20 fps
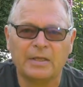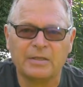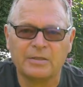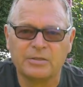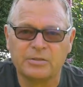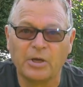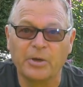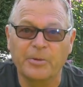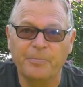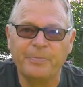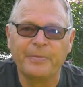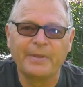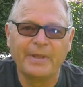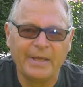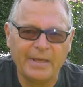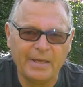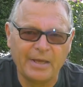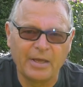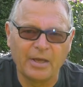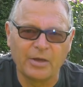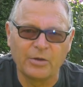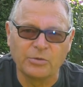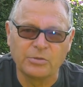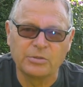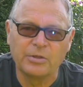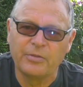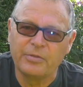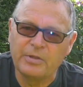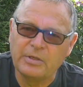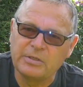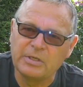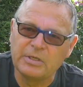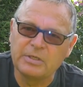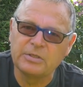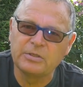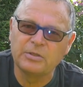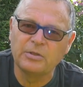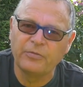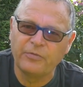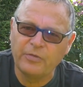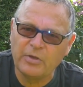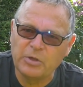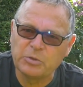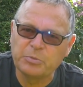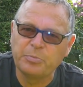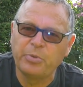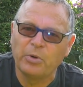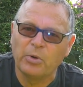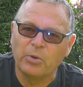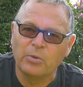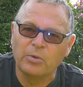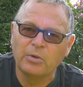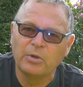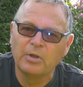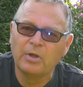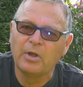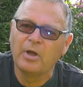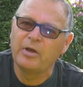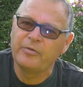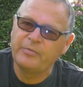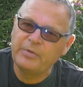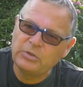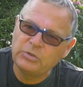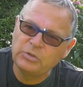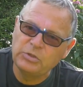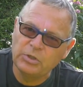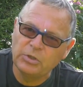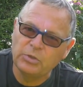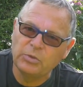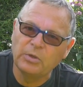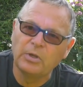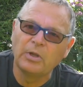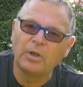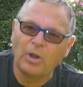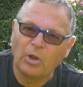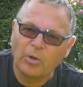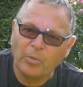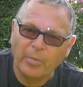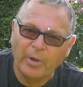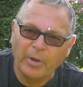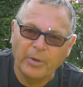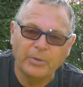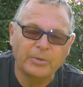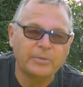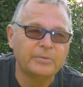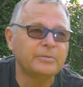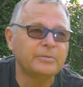So here goes, this is the first pull of this yew longbow.